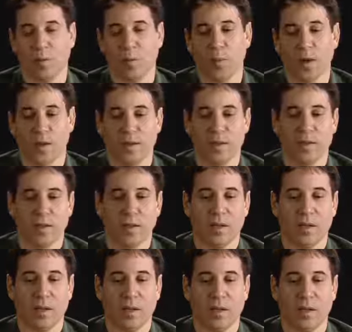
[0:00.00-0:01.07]
but
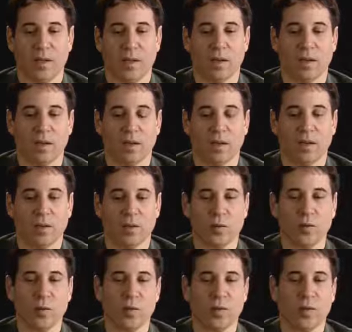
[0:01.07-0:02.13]
in
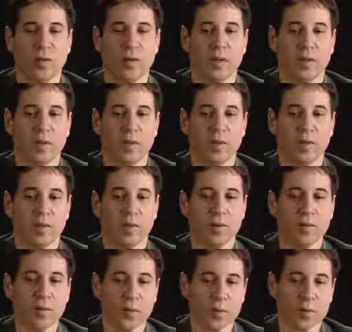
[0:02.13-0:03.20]
truth,
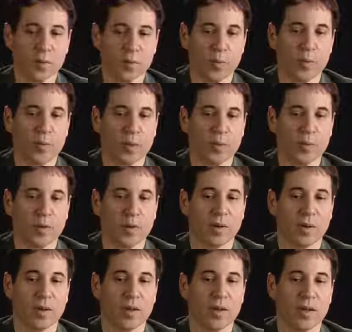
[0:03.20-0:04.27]
the first group of
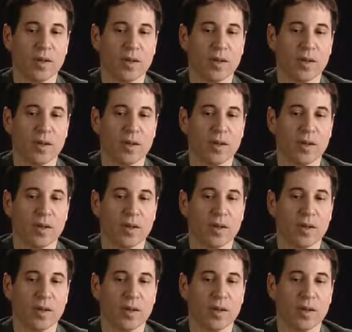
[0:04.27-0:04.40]
people,